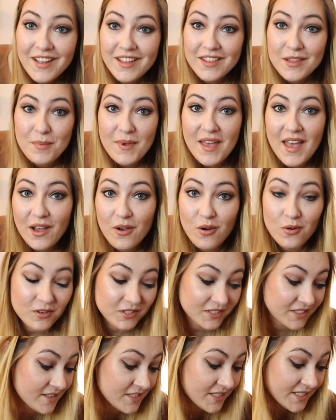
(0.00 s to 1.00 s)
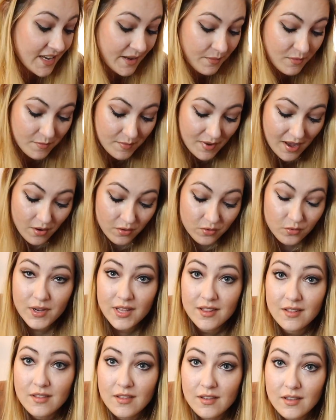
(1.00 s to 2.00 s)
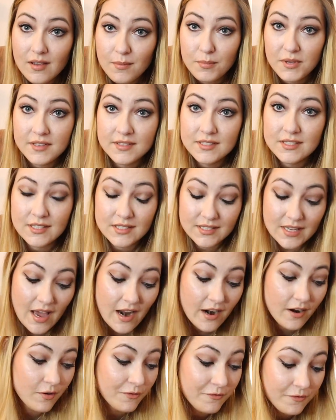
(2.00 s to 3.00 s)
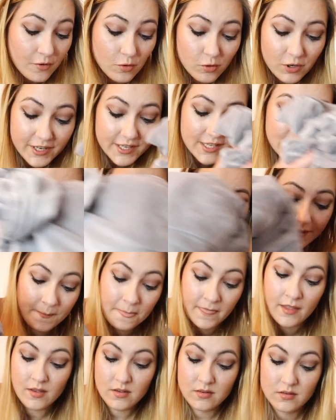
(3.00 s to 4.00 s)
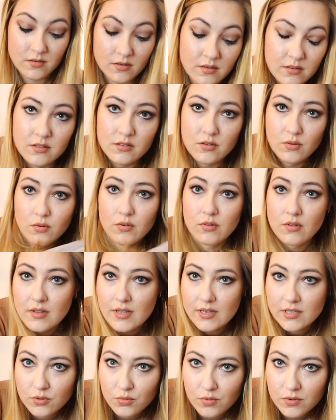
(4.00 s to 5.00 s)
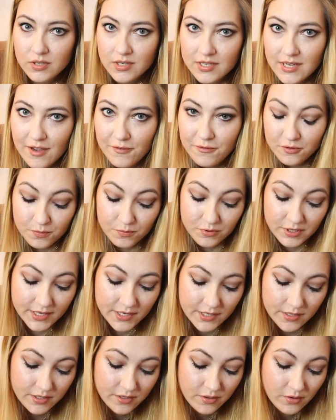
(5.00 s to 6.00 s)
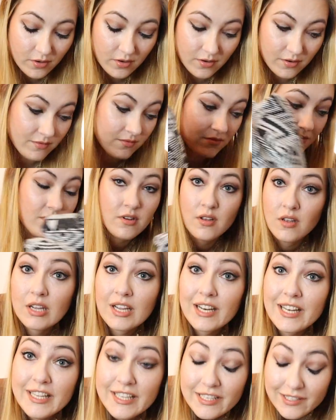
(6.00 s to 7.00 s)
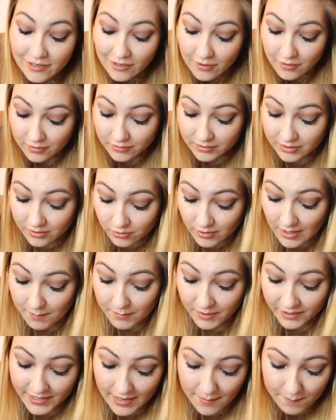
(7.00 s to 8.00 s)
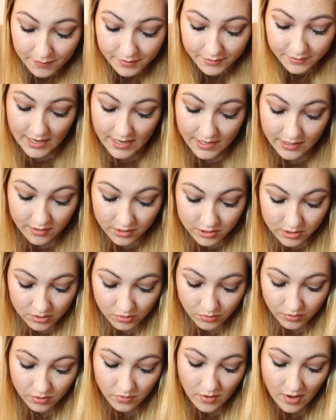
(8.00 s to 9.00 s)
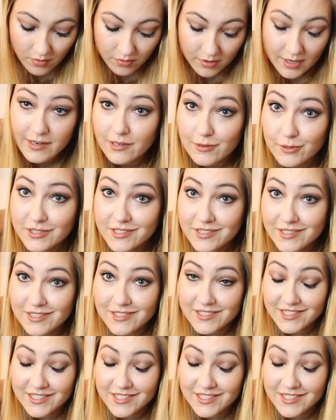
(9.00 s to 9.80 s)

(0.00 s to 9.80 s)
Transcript: the bag holds the same amount when the pieces are folded, so that you wouldn't have to bring your clean clothes crumpled up. I can show you how that looks in a